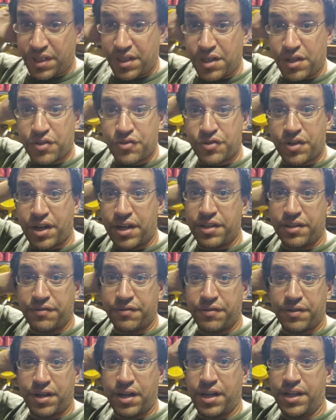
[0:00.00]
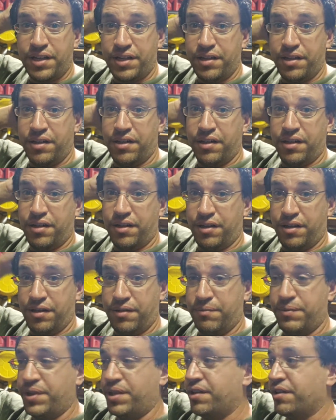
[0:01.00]
trying to find
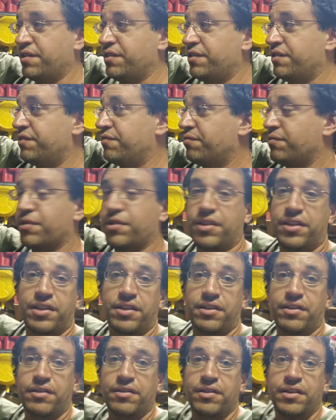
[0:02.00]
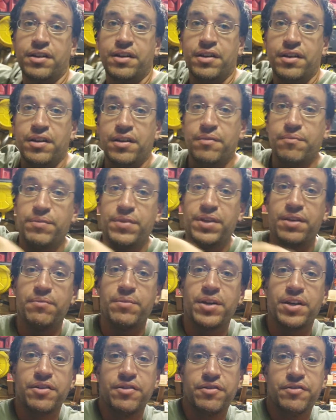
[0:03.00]
because being
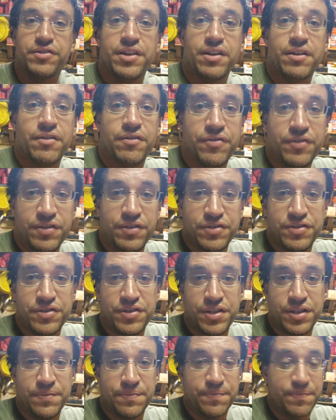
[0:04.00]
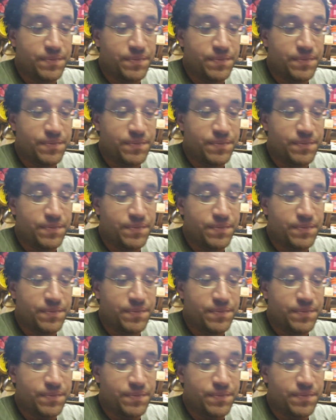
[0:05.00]
by yourself is shit.